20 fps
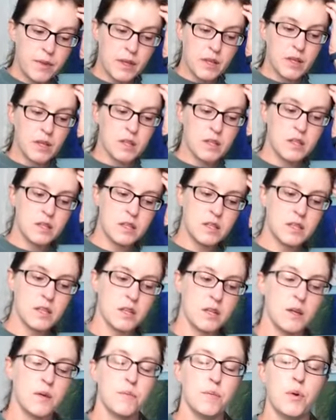this
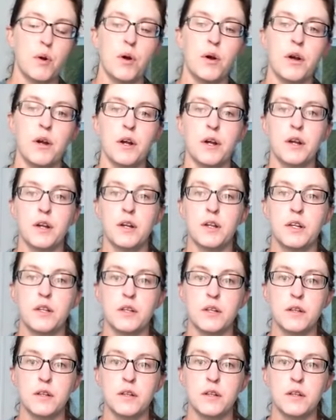part